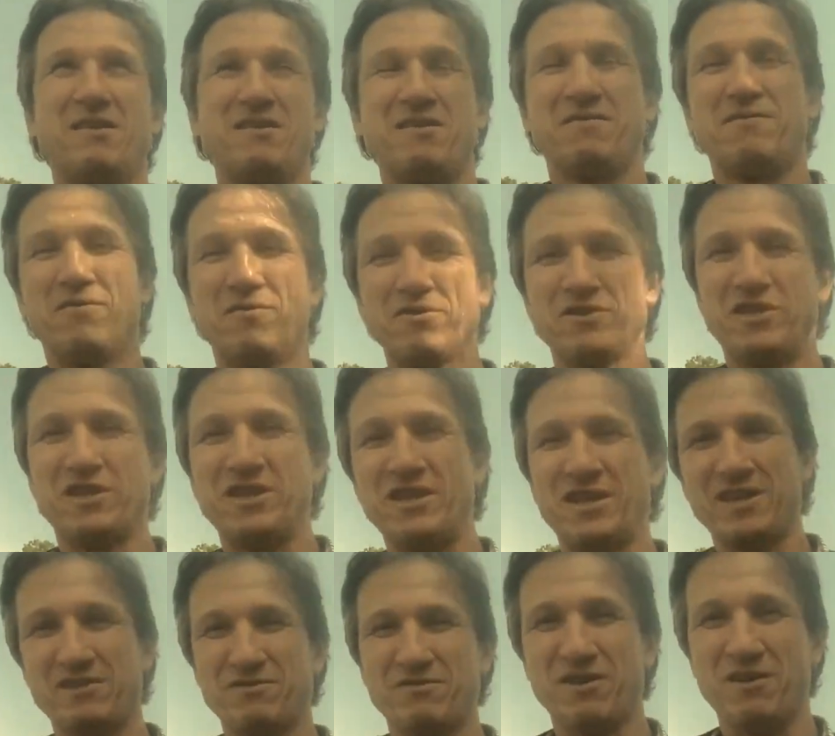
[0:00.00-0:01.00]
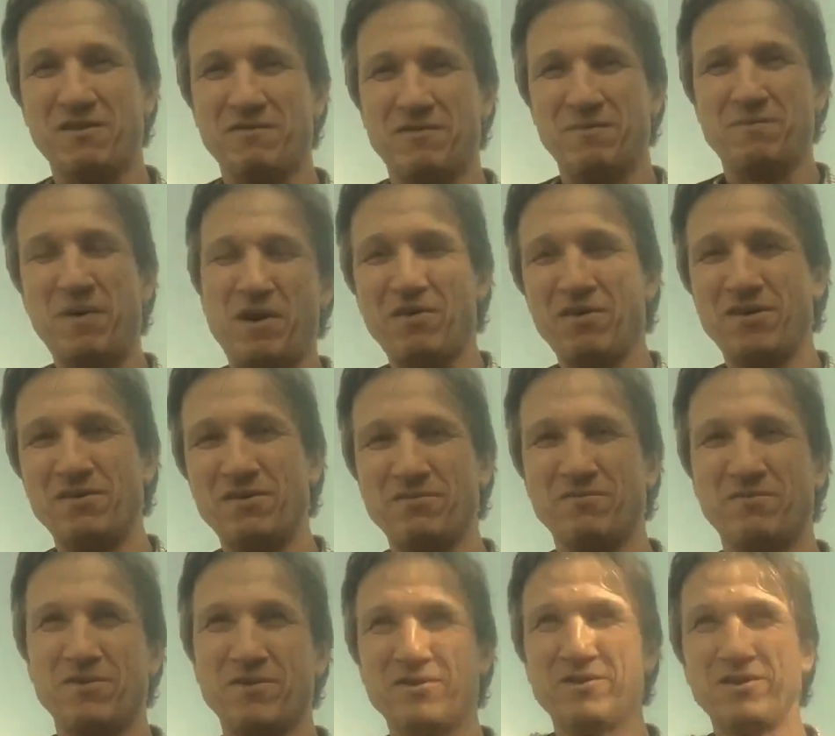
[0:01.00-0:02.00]
40 years rather, Poland
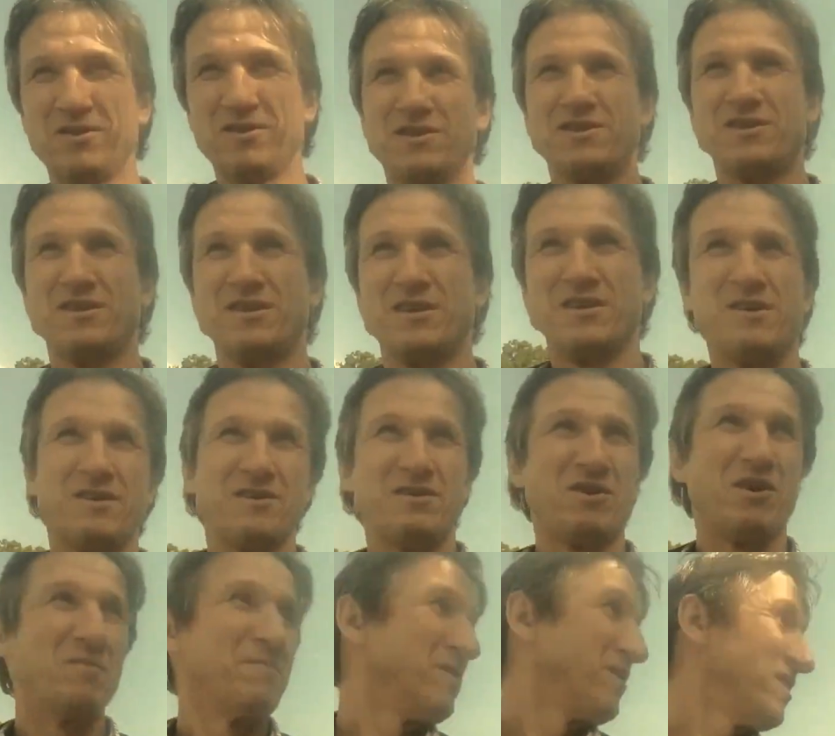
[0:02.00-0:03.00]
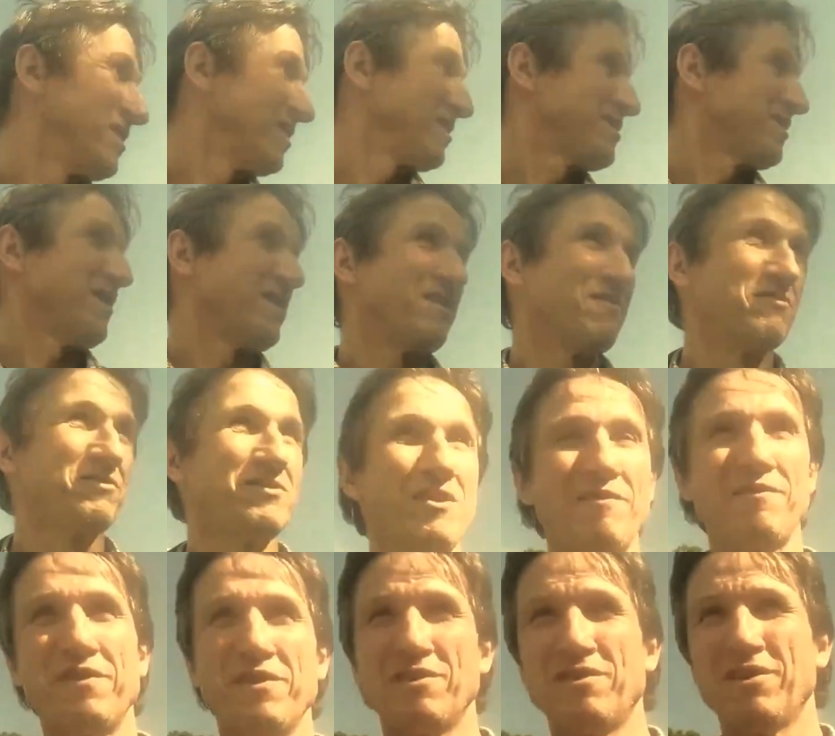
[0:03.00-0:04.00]
was communist, and there was
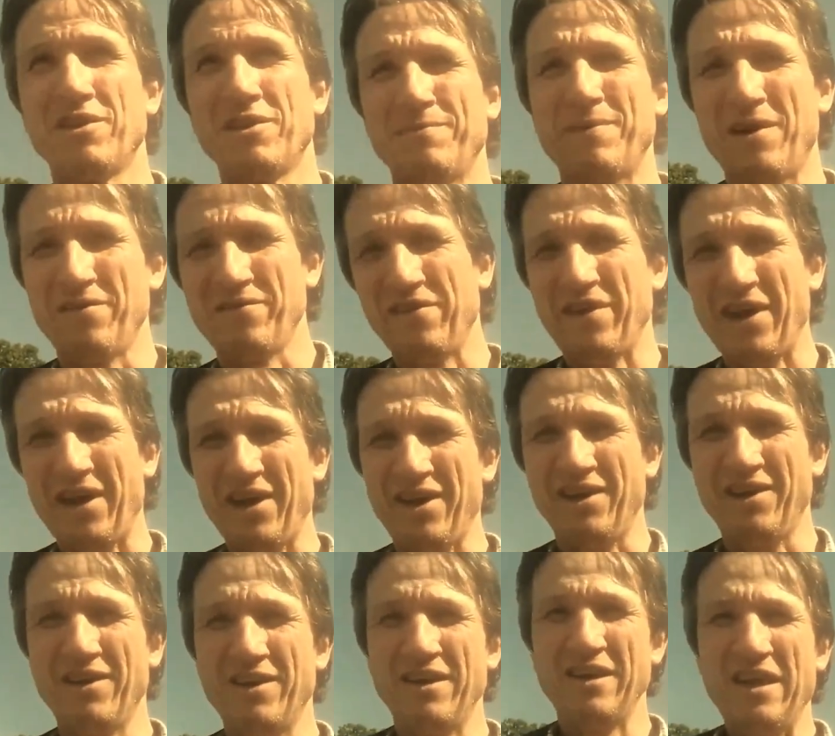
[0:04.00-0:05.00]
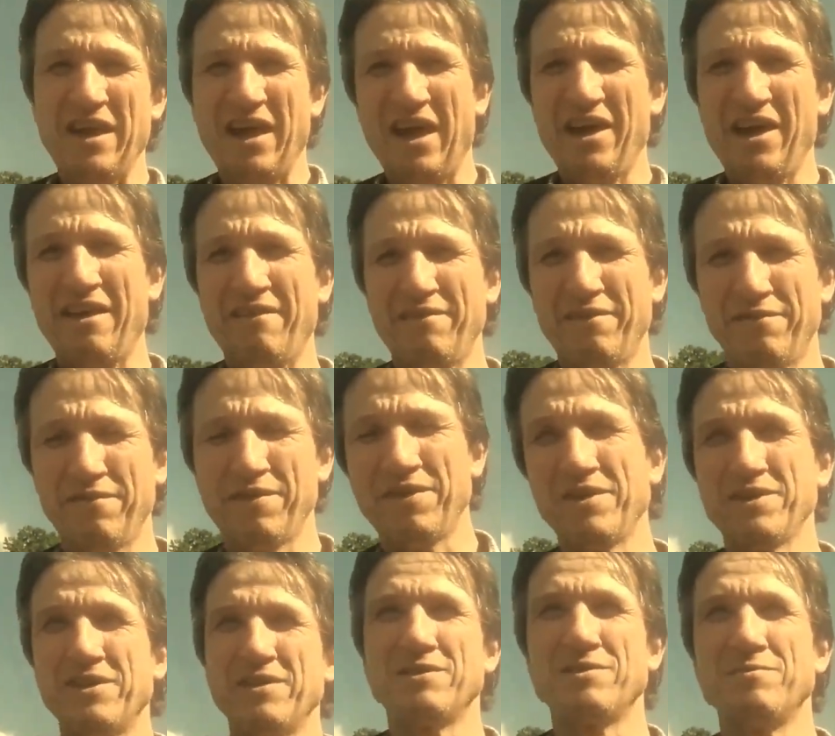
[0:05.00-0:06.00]
nothing good about that, and everything
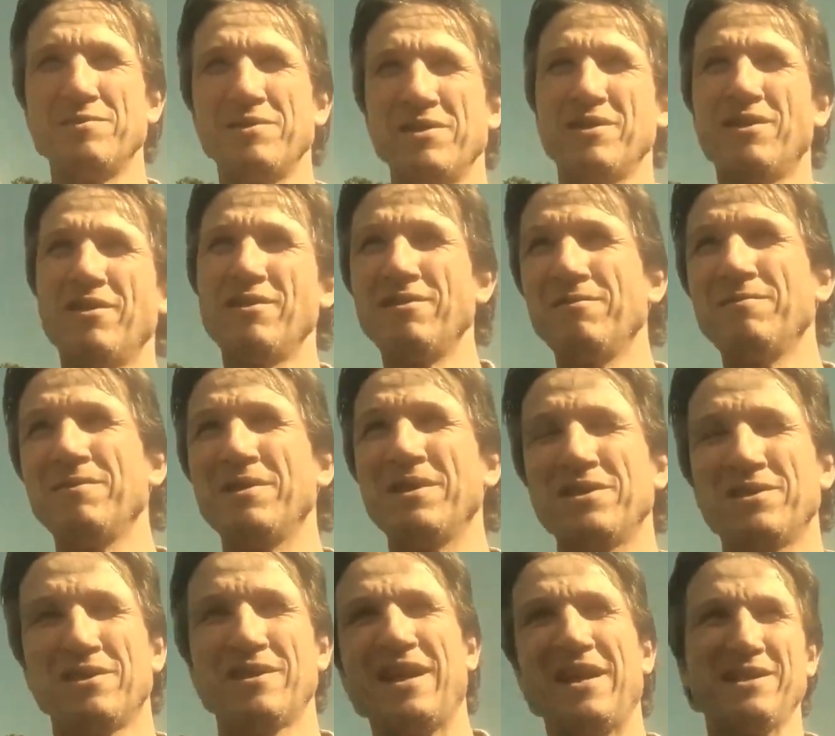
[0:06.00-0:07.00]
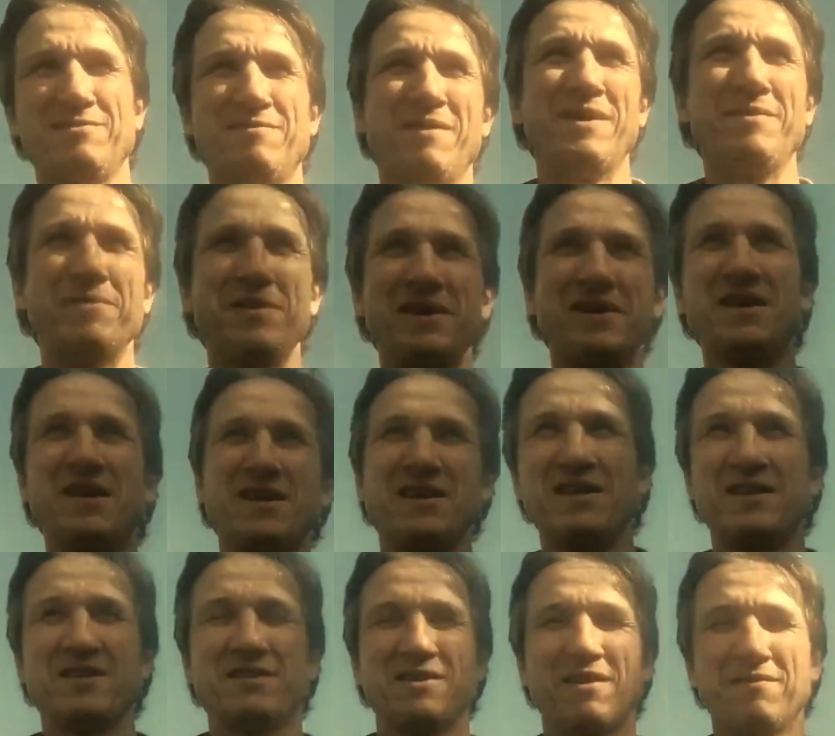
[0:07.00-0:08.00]
seemed to be gloomy. So that's maybe
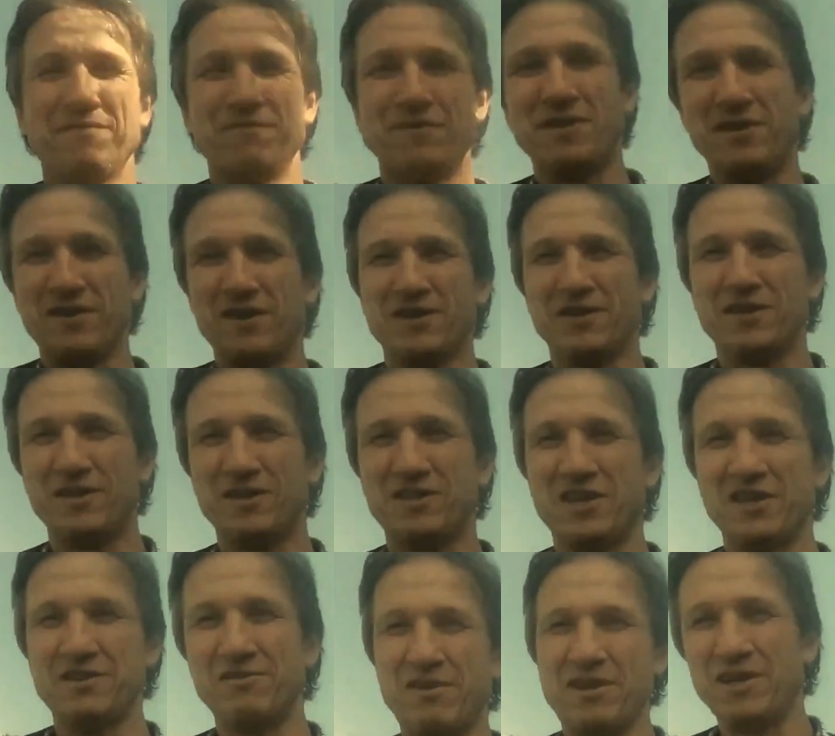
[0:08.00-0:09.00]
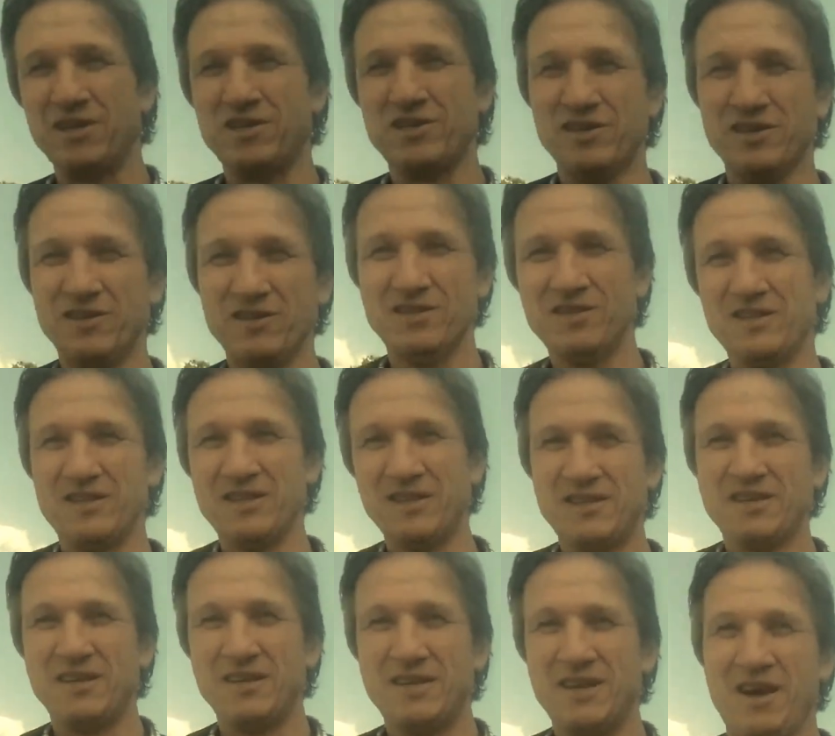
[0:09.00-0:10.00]
something that the generations
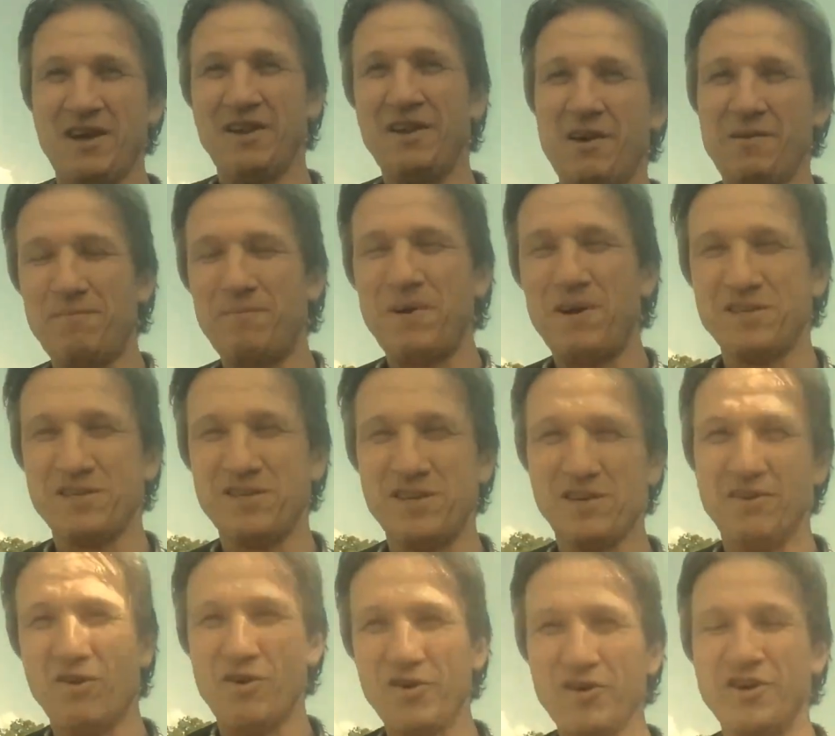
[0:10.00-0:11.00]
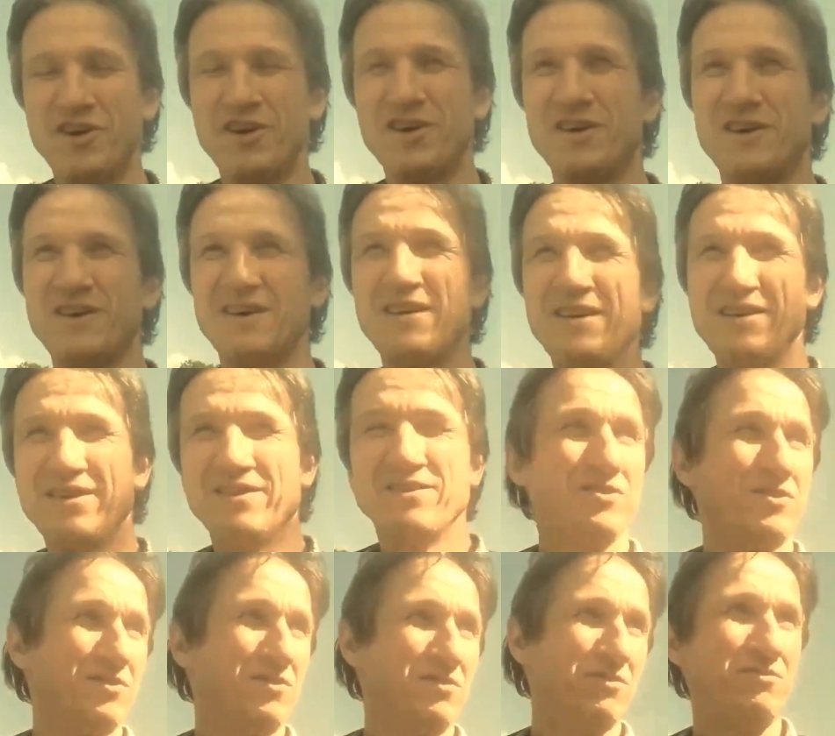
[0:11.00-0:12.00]
are not passing on
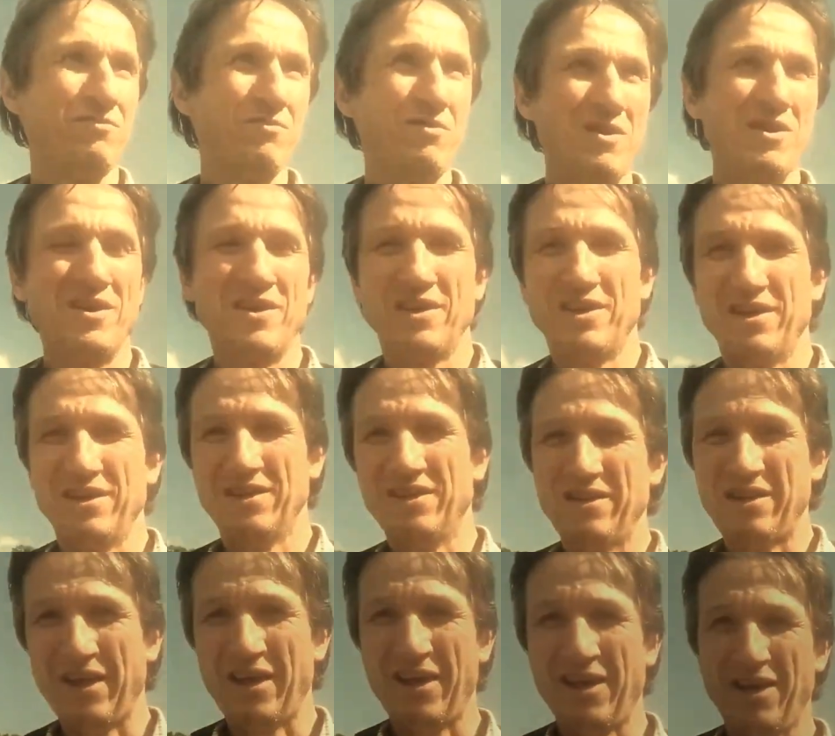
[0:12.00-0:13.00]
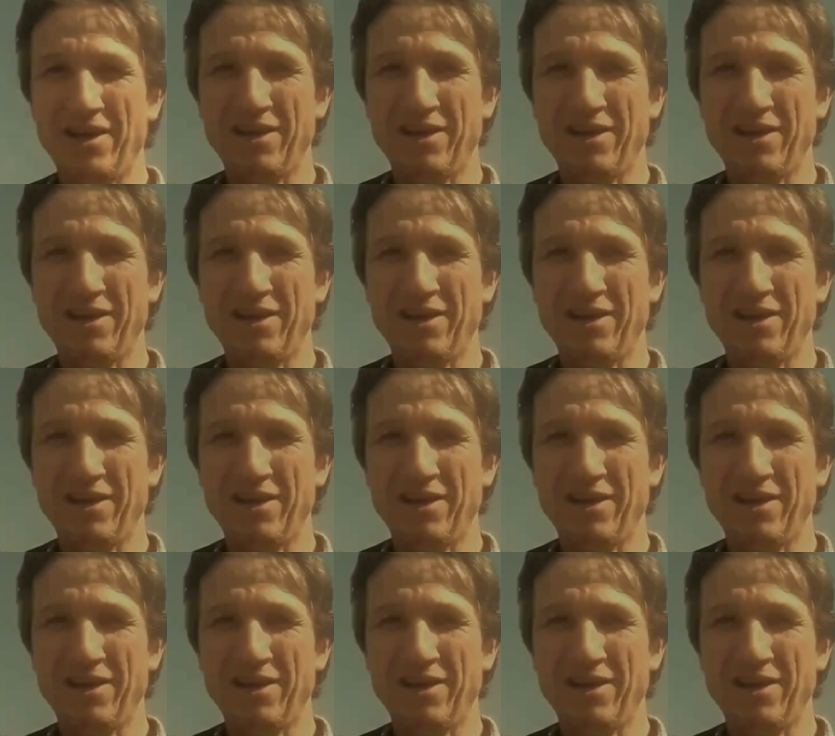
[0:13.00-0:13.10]
to their